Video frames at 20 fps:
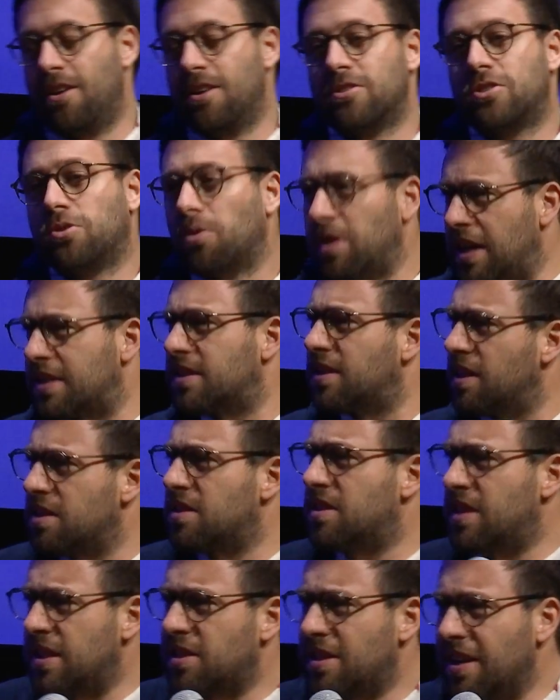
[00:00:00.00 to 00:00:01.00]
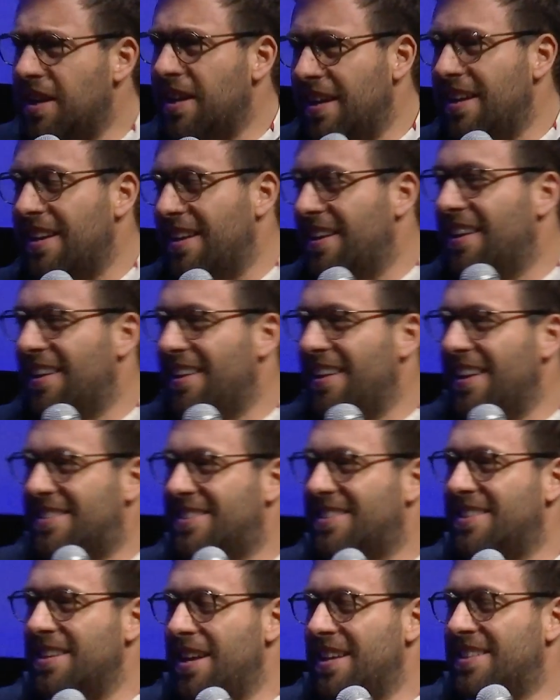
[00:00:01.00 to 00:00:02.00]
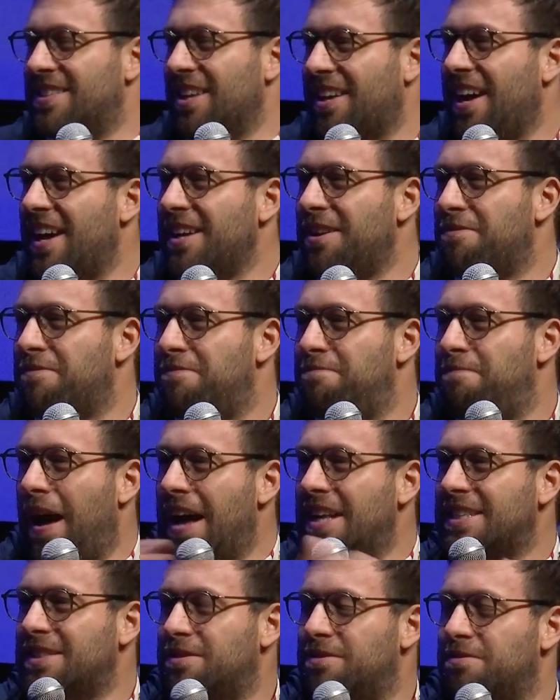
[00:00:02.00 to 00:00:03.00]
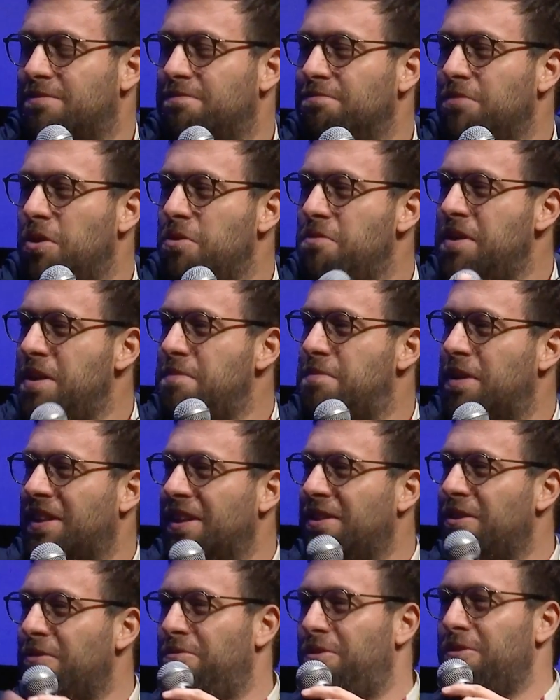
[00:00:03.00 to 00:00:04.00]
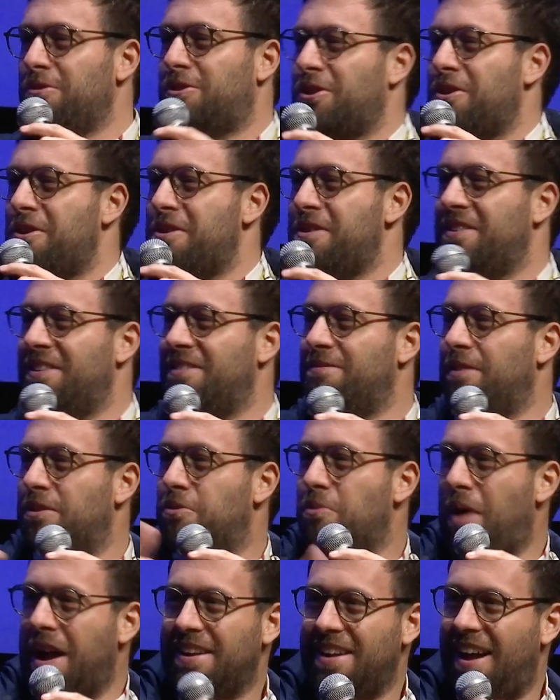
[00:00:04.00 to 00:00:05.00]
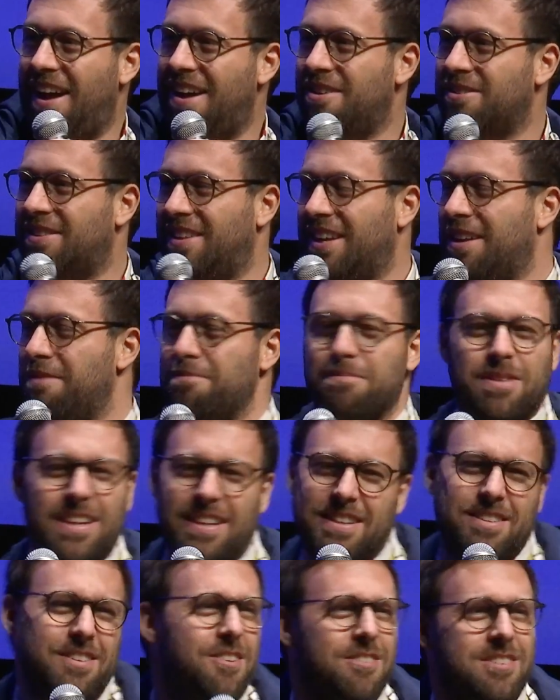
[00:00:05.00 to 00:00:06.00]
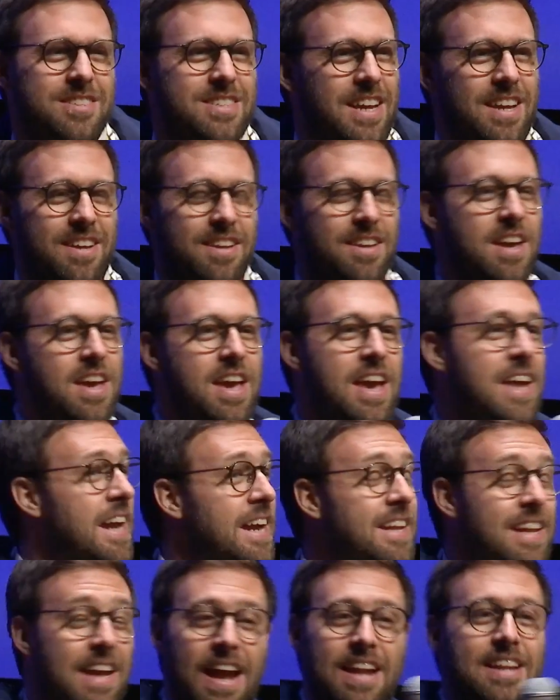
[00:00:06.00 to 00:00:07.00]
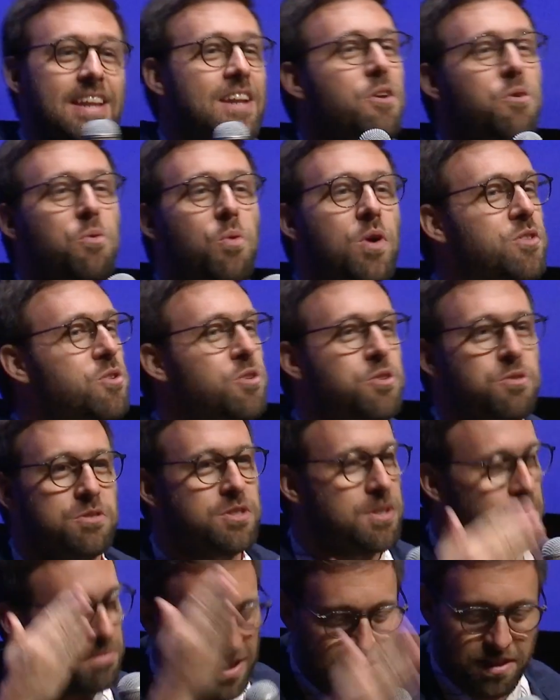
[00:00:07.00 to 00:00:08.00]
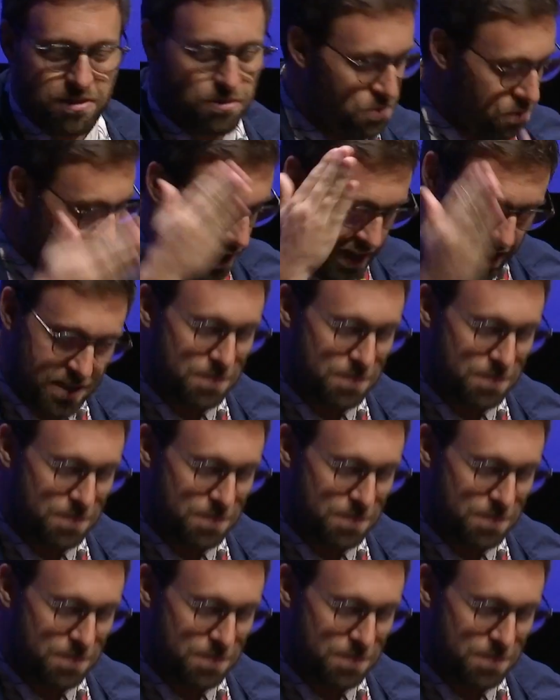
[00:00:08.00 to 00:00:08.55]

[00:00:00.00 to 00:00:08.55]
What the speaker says: So yeah, it's a kind of past movie, but in the future. But right now, it's like, and I didn't want to do something really